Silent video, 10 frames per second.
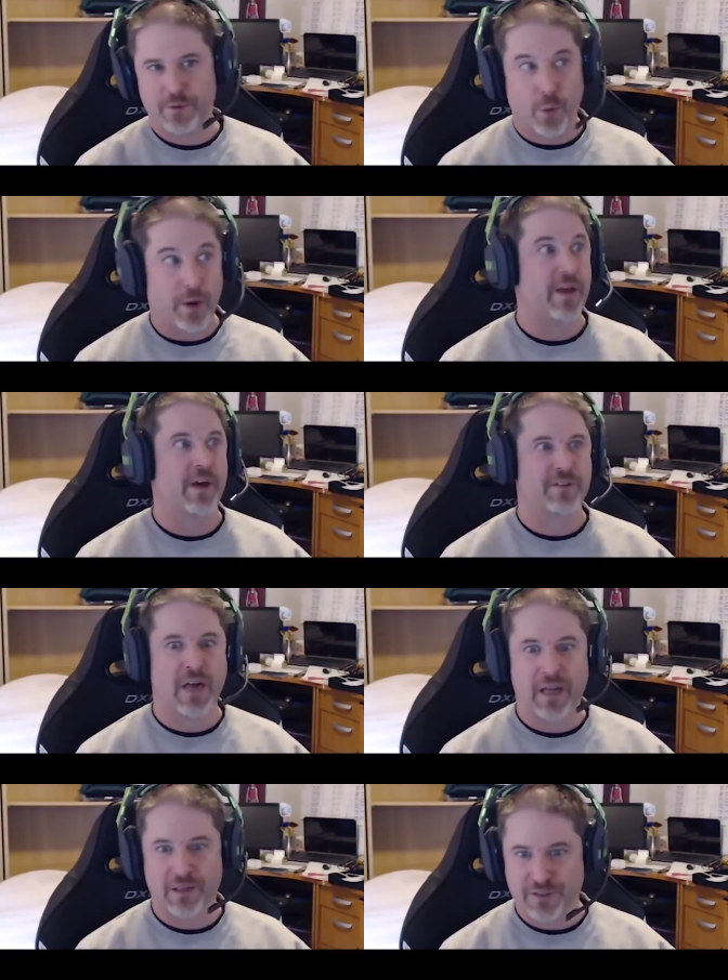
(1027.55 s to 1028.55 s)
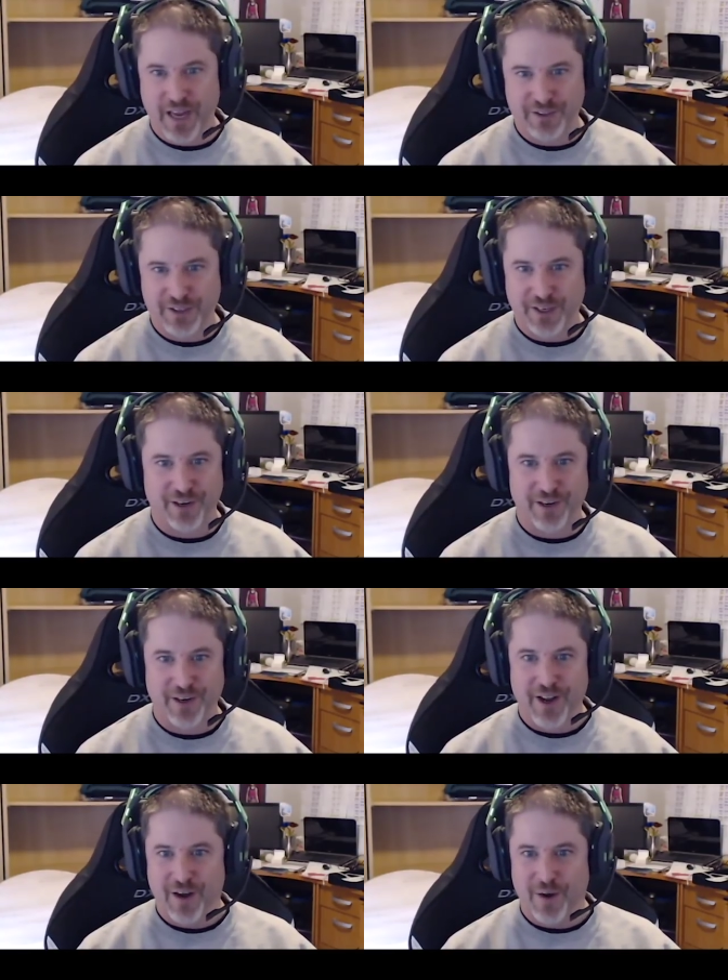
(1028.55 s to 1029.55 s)
$20,000 last year
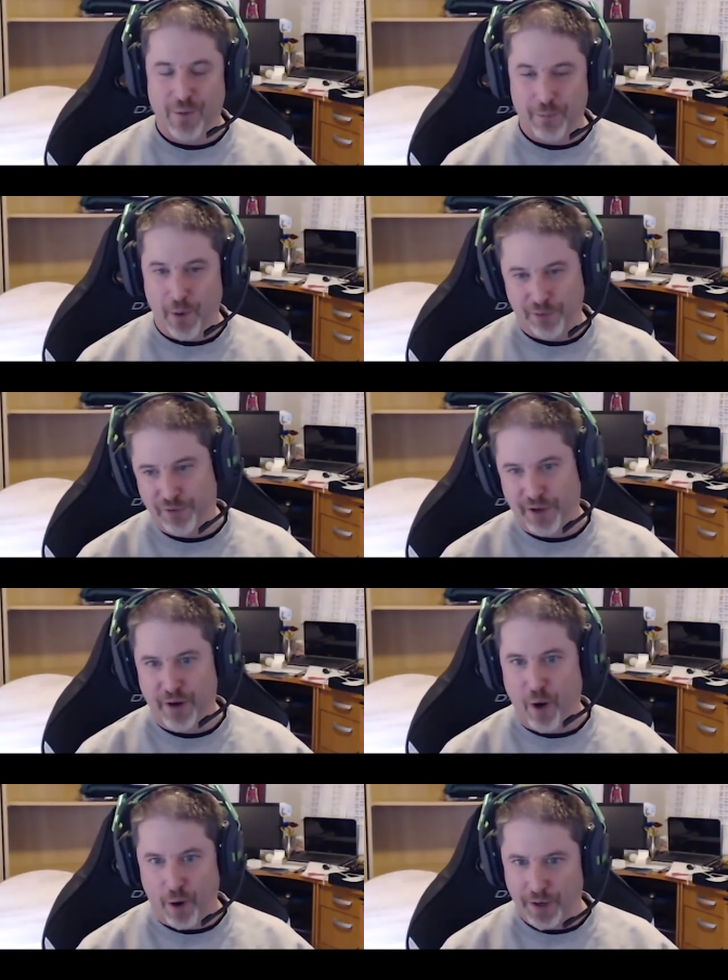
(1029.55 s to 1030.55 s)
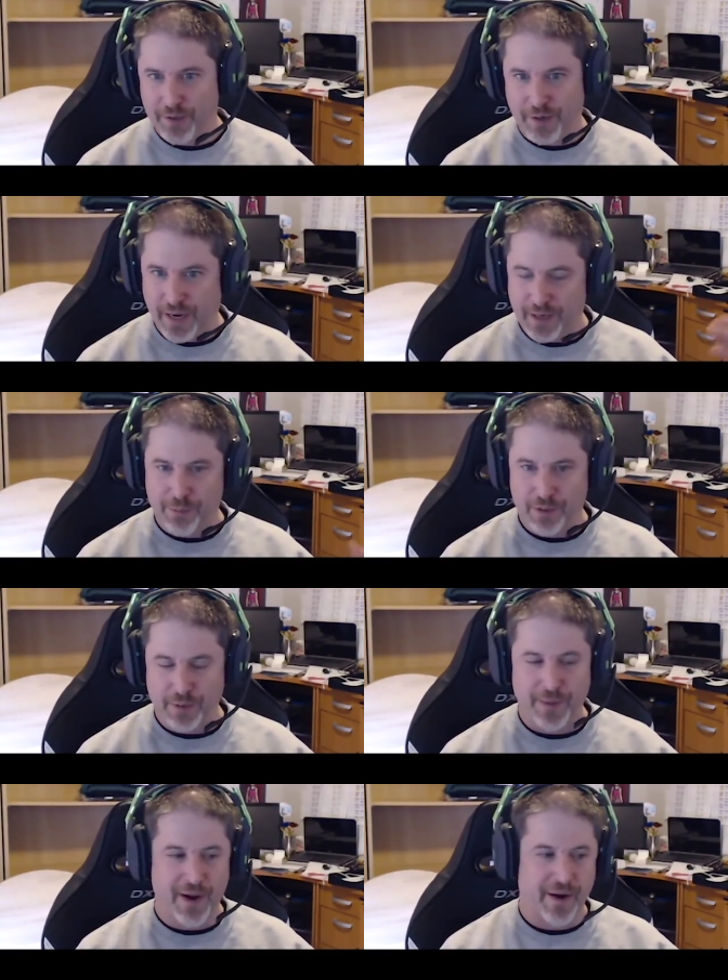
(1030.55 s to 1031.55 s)
uh, mostly on art and
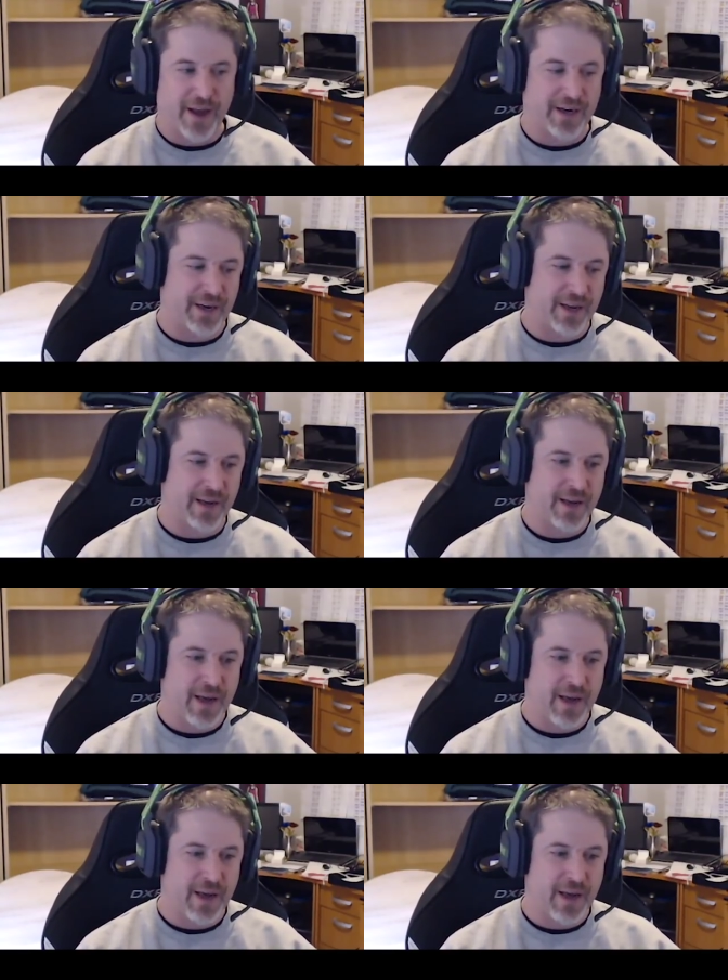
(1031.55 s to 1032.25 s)
preliminary editing.